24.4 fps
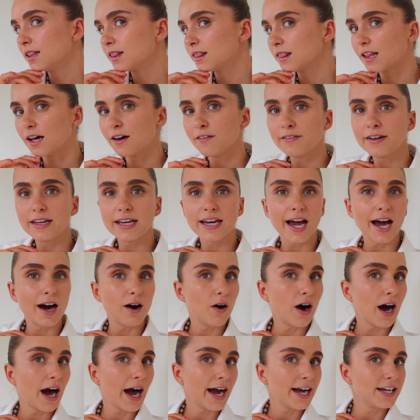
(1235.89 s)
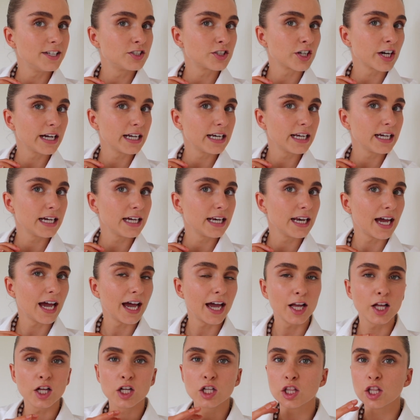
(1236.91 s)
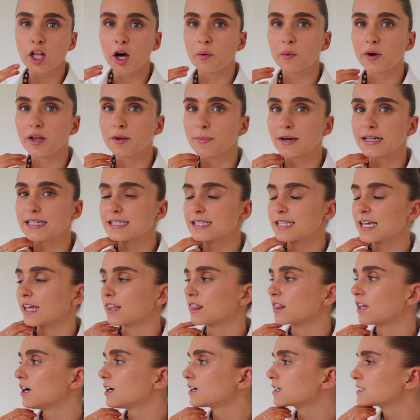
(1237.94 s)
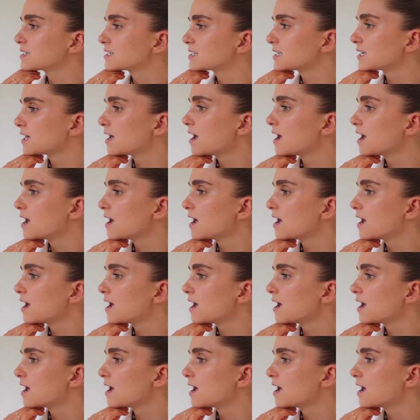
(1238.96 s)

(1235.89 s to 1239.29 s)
loving how hydrated and glowy my skin looks.